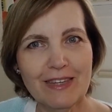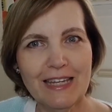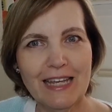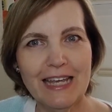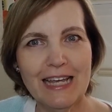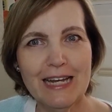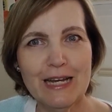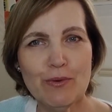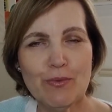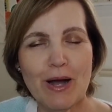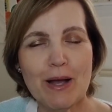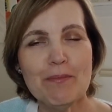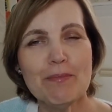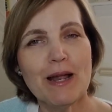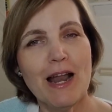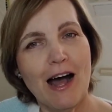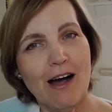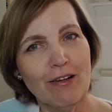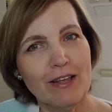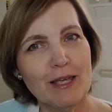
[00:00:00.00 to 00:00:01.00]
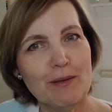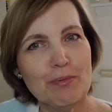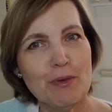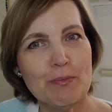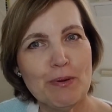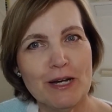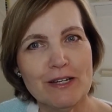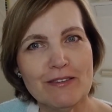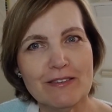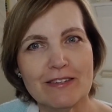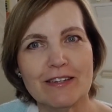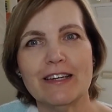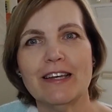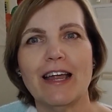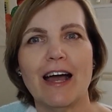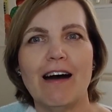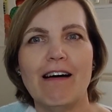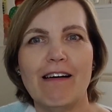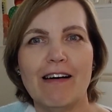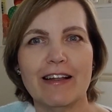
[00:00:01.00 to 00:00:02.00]
anyway, but I'll keep you
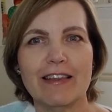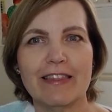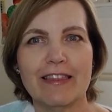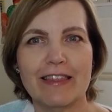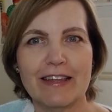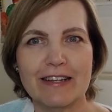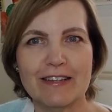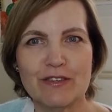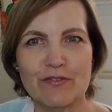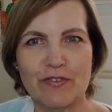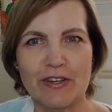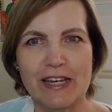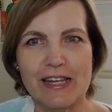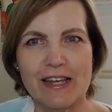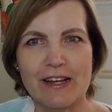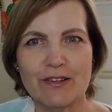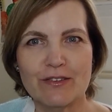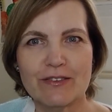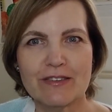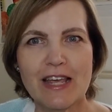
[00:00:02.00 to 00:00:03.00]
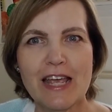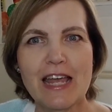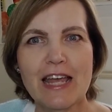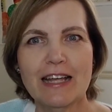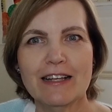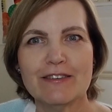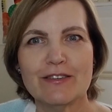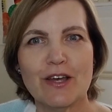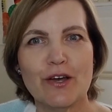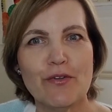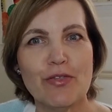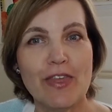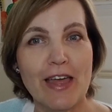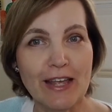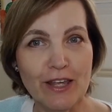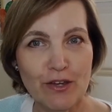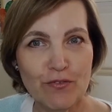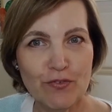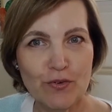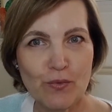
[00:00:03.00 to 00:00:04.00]
posted on these videos. So
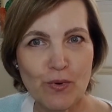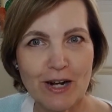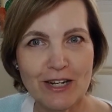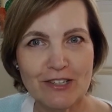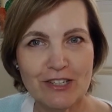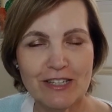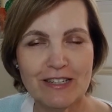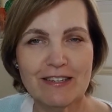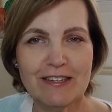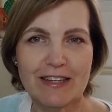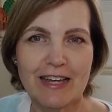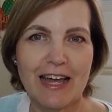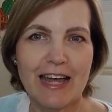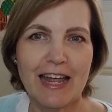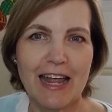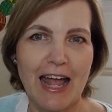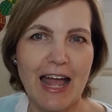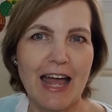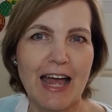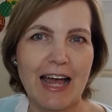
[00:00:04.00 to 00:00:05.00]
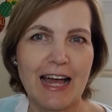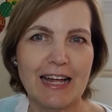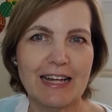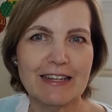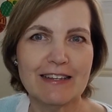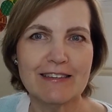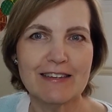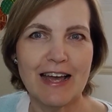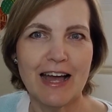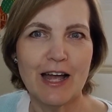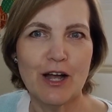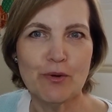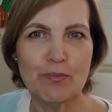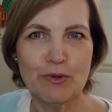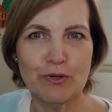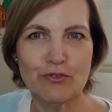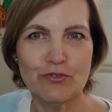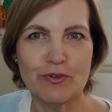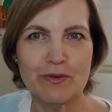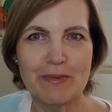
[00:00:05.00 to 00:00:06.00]
thank you for watching today, and I hope
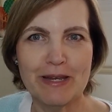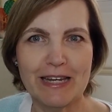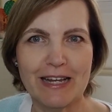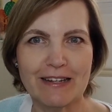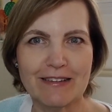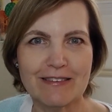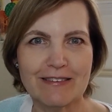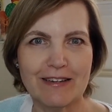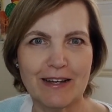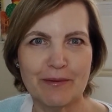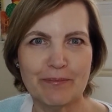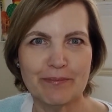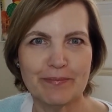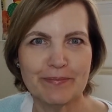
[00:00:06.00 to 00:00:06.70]
you'll join me next time.